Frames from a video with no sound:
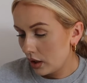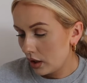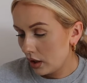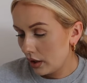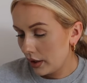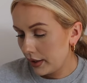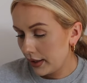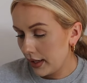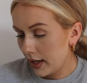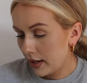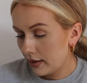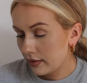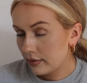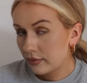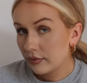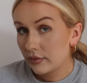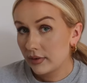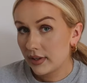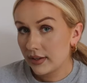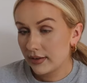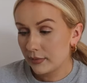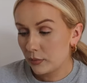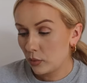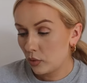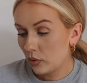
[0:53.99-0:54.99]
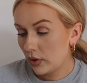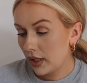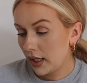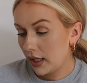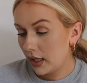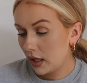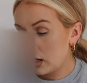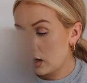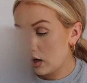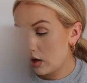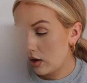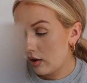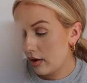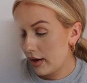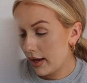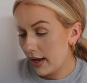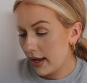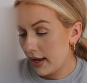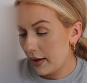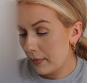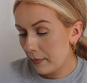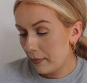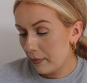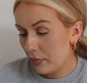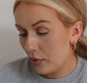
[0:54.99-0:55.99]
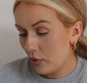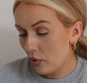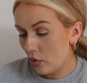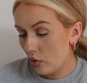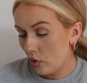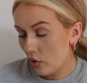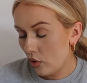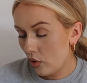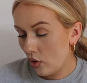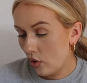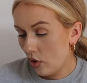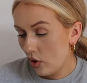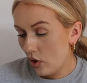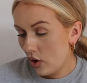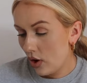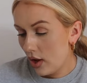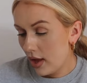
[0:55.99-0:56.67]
oh yeah this morning I bought